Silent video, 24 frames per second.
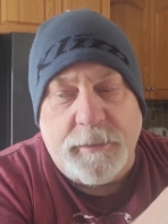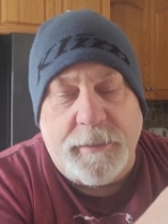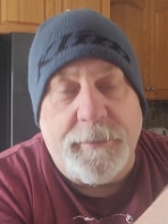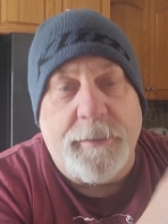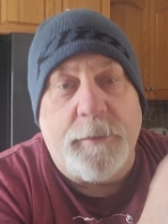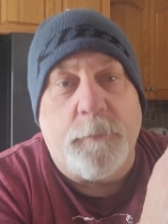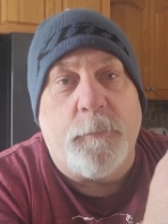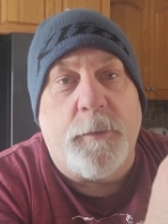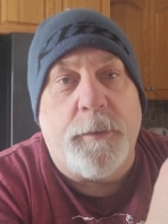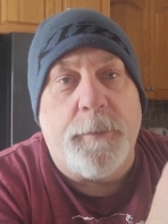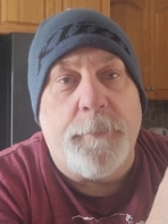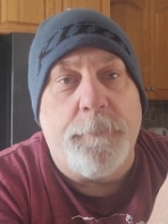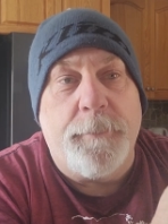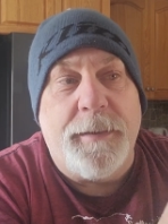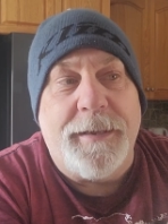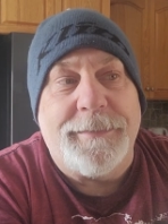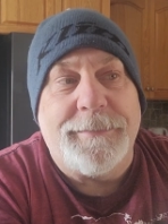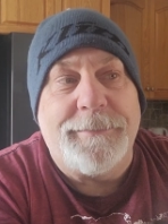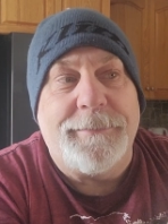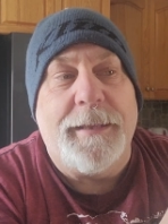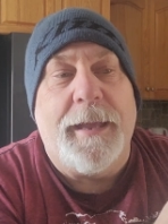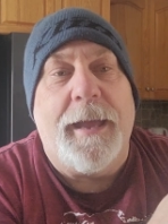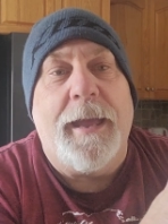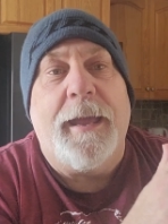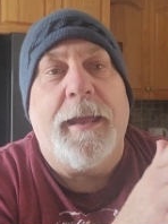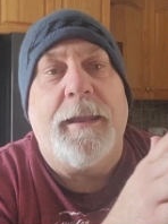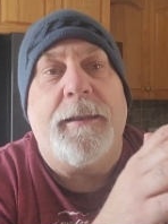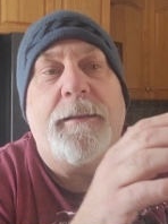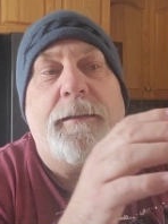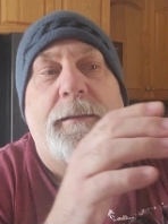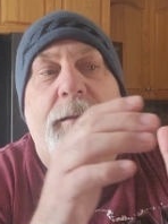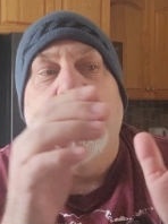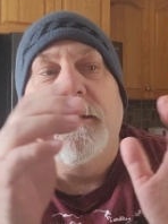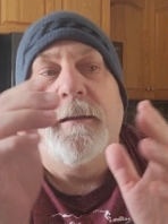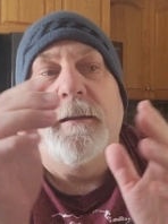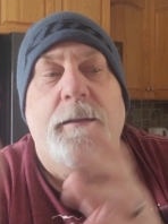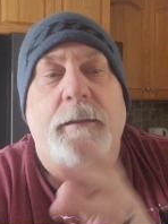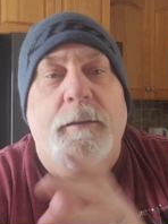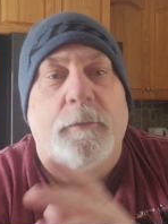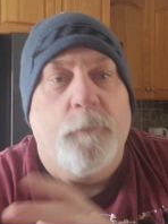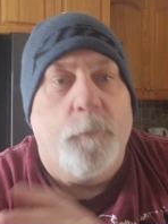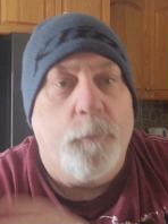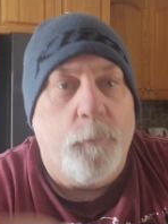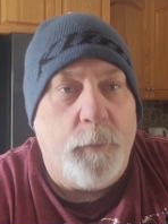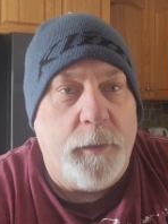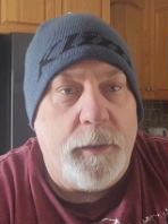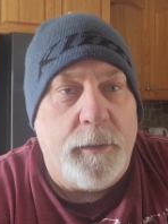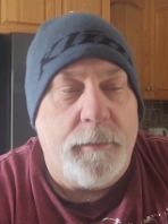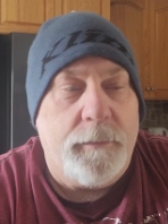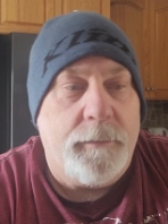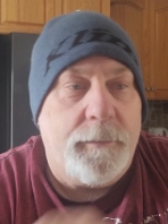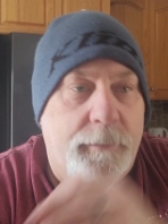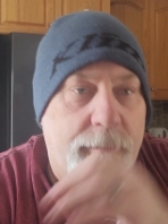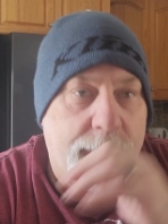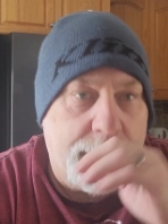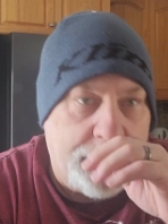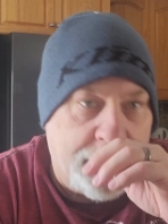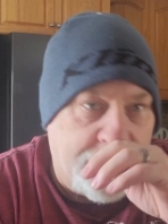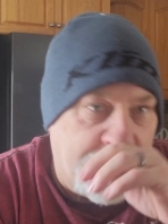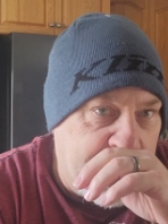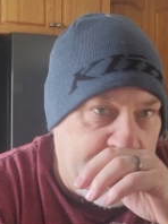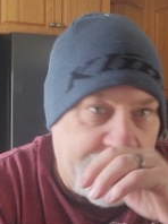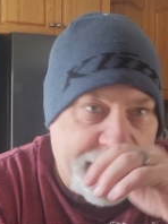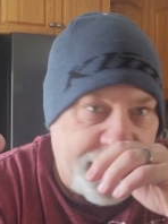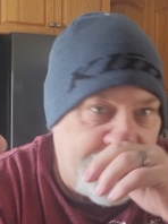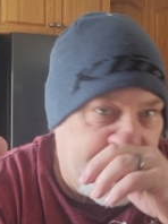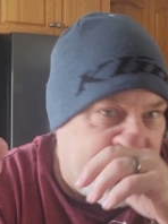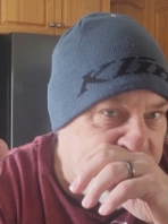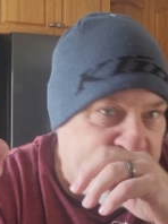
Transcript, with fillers: I didn't want to mix that with uh,